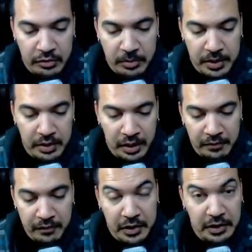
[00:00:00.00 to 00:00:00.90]
It would be a lot
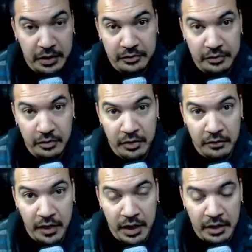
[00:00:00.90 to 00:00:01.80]
fucking easier
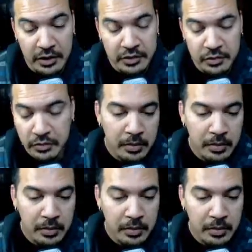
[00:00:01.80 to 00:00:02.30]
if I hated you.